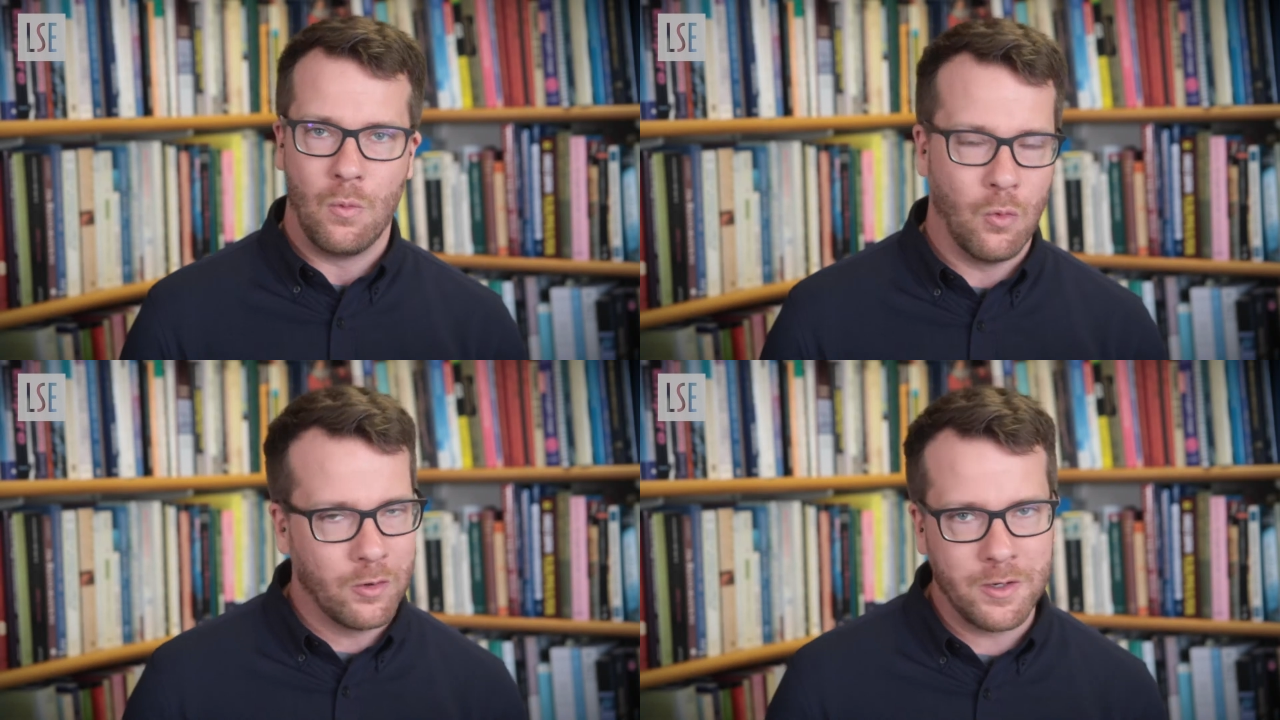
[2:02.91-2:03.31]

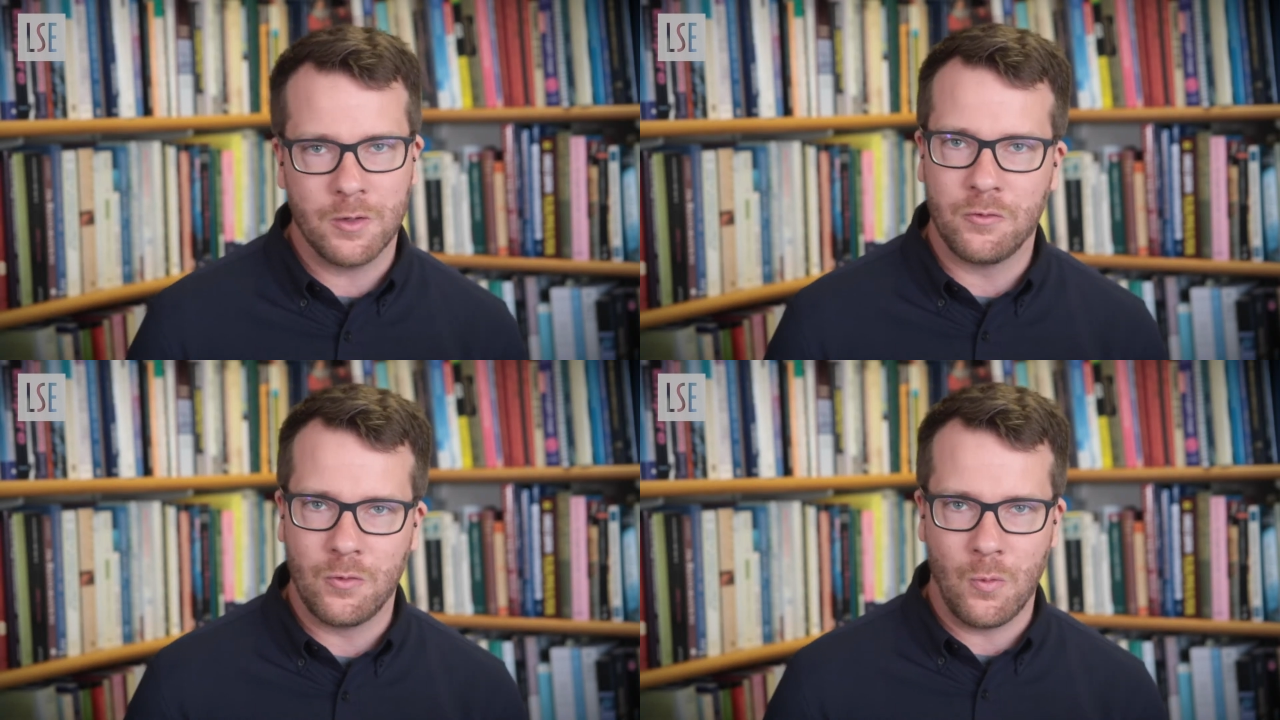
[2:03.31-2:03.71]

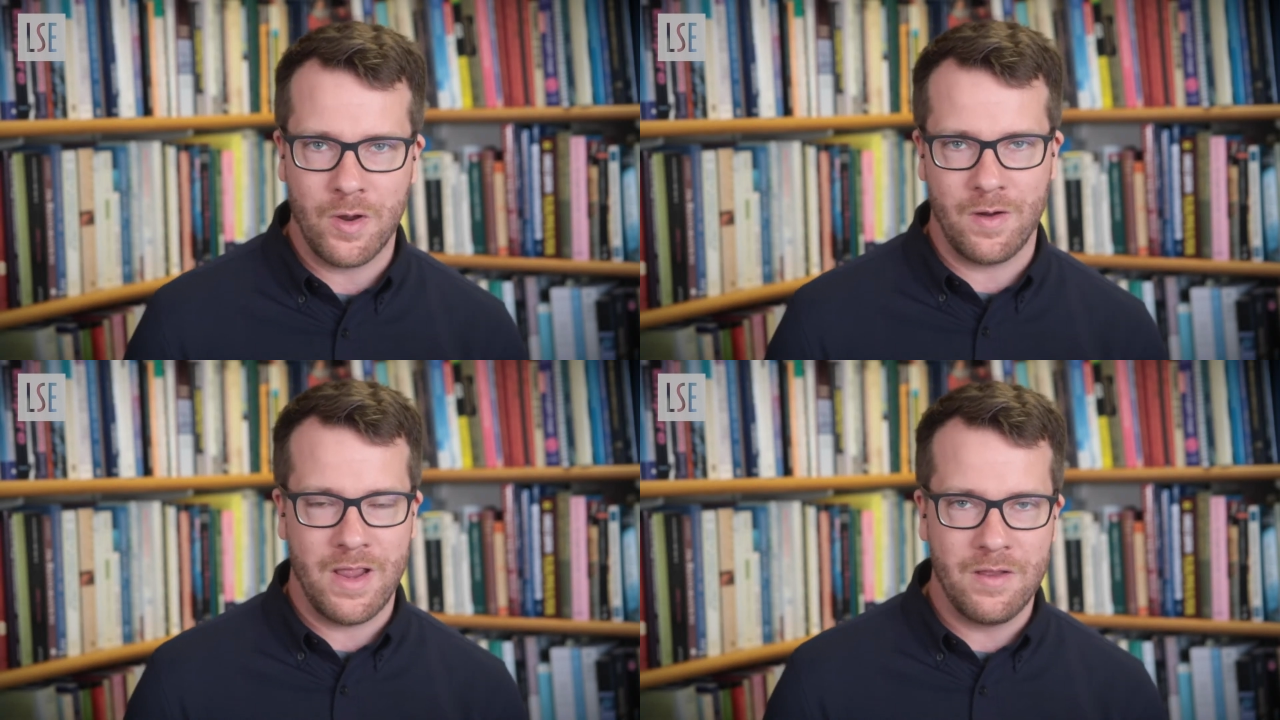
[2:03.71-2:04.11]
warriors to
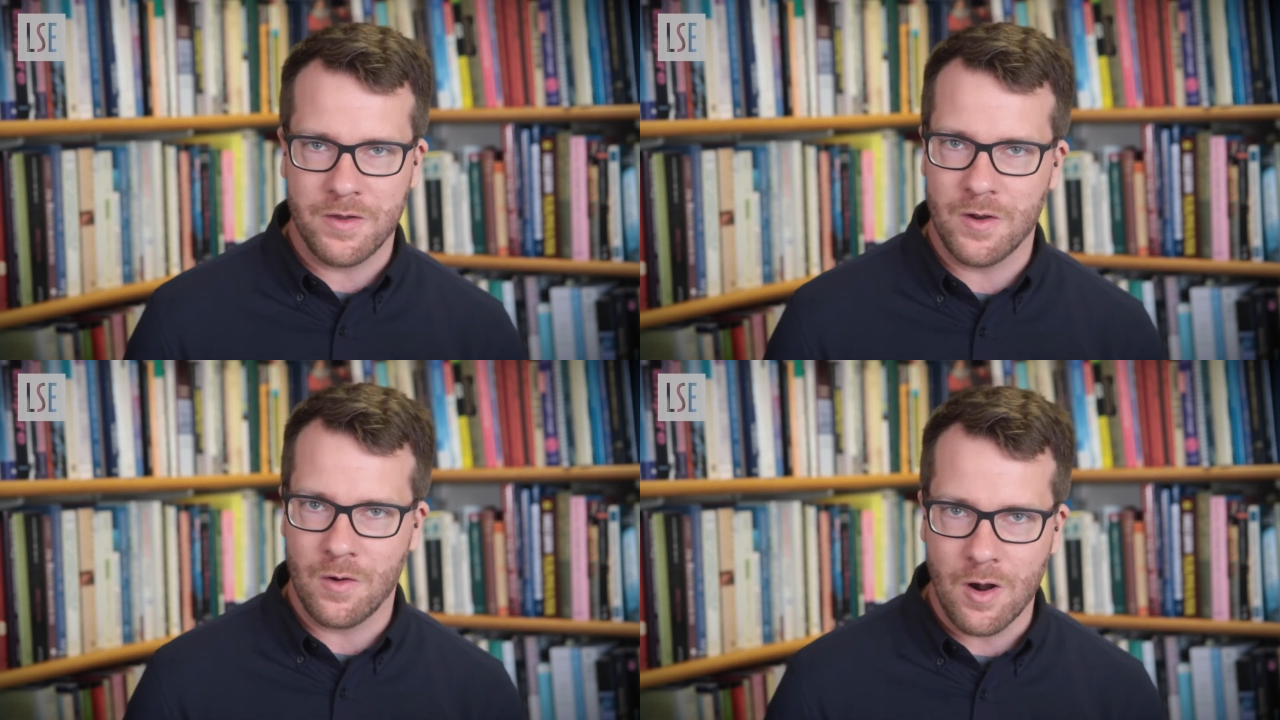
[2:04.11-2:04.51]
wear
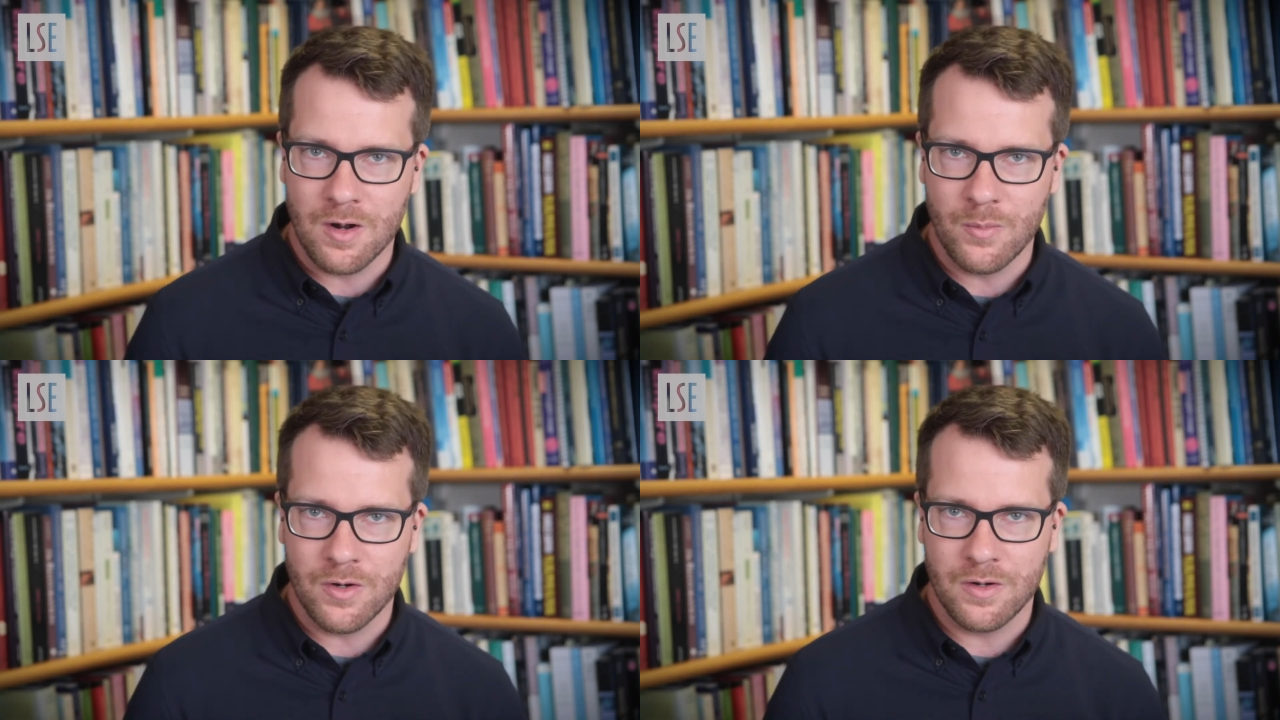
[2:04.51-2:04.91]
heavier
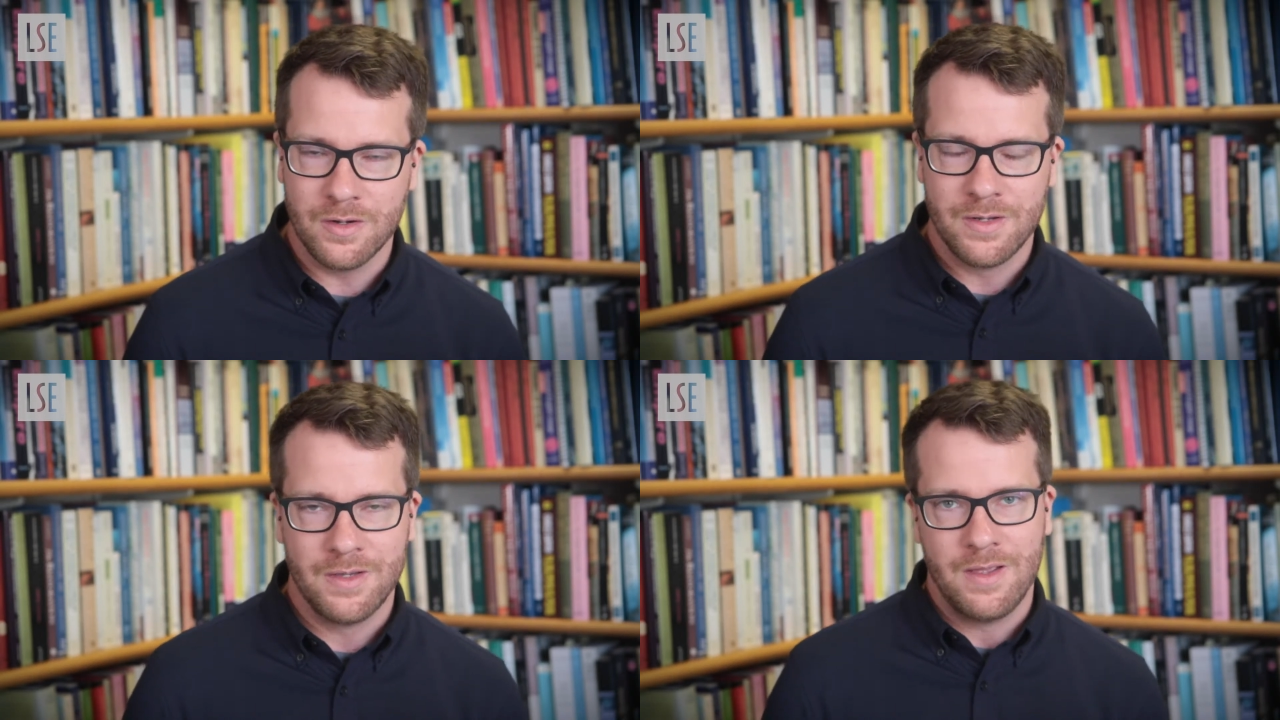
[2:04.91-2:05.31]
armor